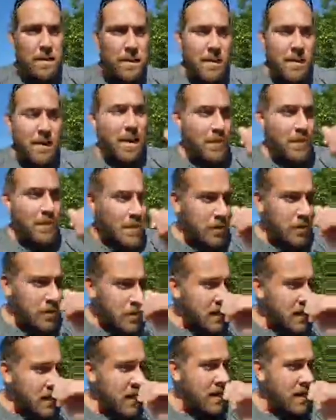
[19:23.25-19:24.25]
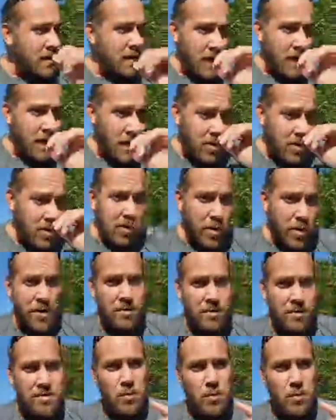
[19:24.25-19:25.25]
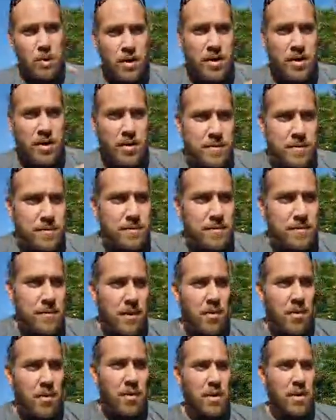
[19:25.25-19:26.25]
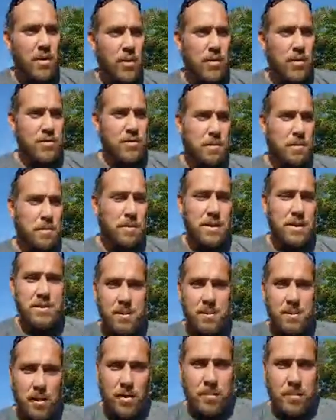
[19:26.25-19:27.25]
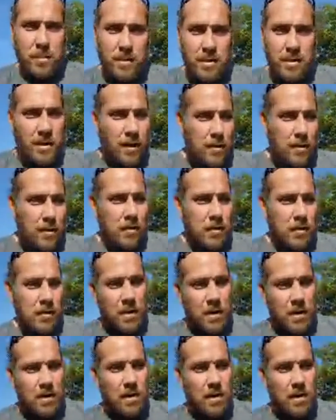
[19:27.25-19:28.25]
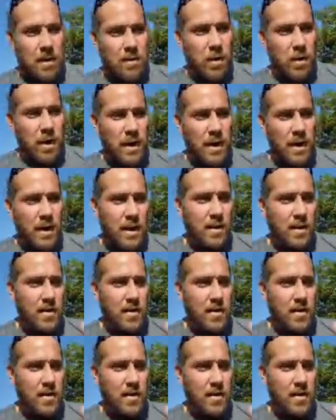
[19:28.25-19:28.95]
And you have to understand, like, even where I used to work, it was the police department, and then we had